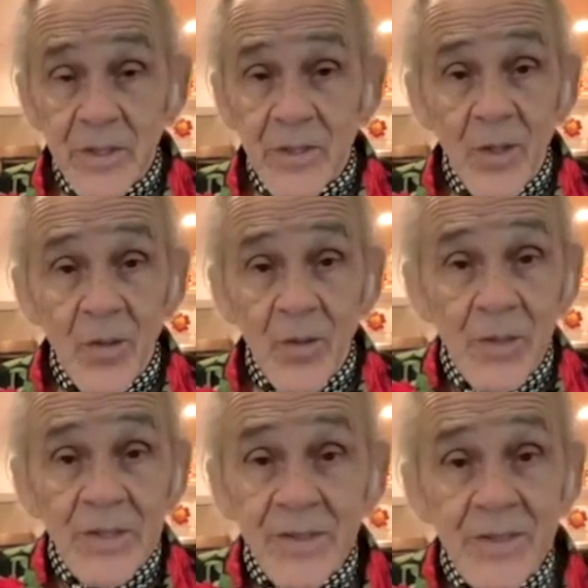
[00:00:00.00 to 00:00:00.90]
So
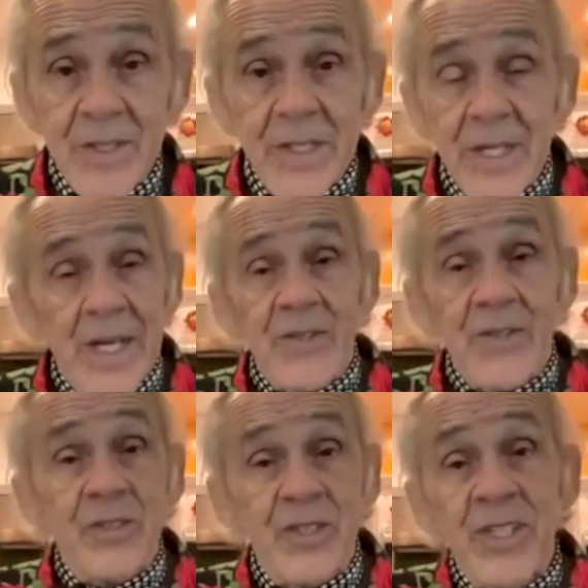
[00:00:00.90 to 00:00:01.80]
it's it's
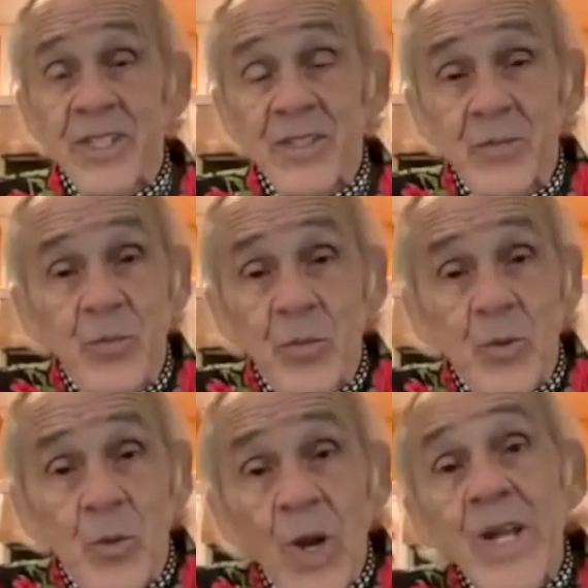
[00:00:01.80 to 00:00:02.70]
just it's
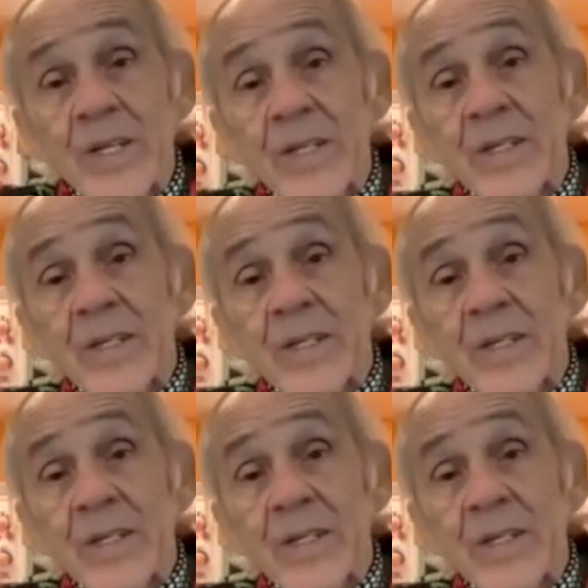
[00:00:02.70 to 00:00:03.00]
great